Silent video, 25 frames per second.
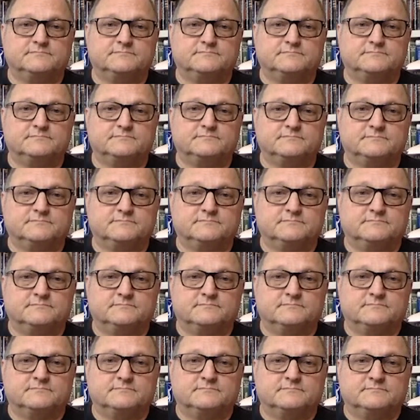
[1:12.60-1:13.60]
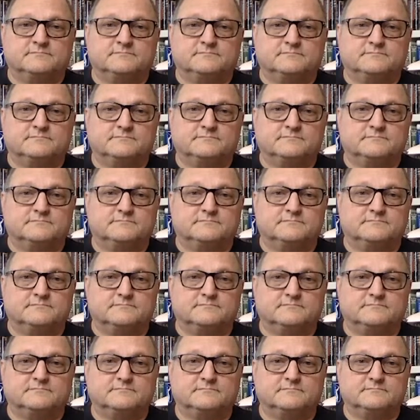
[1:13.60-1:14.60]

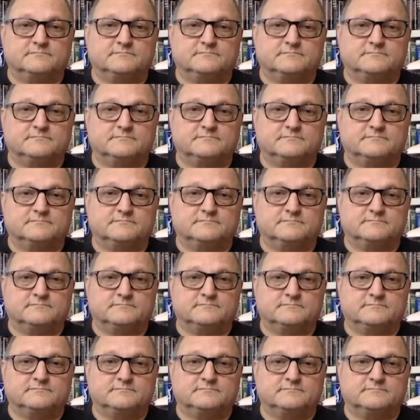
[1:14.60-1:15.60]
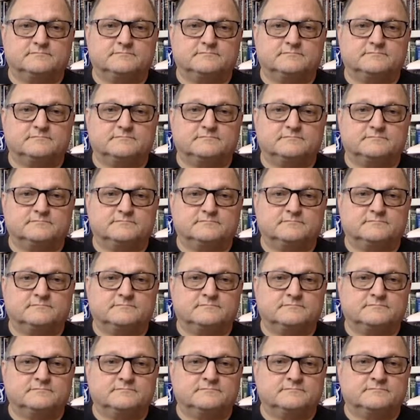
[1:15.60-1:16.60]

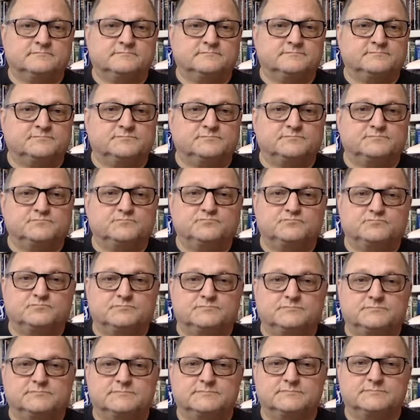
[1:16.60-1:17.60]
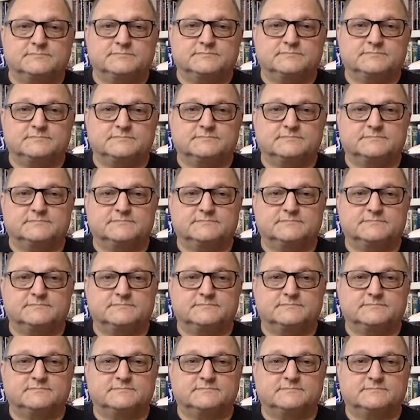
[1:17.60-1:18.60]

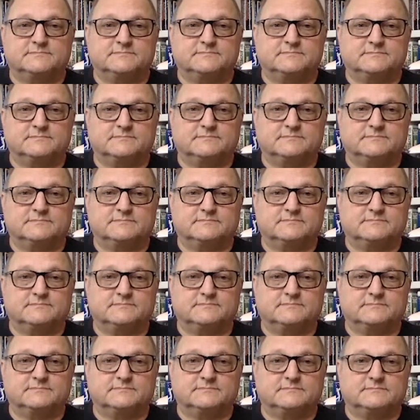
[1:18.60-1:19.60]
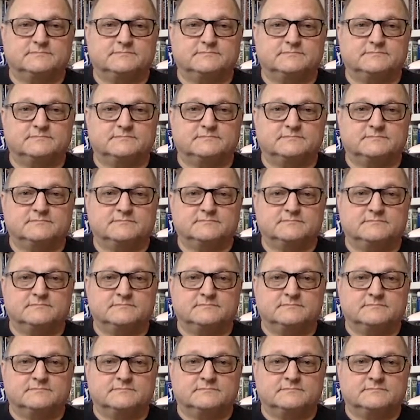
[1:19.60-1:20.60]
(silent)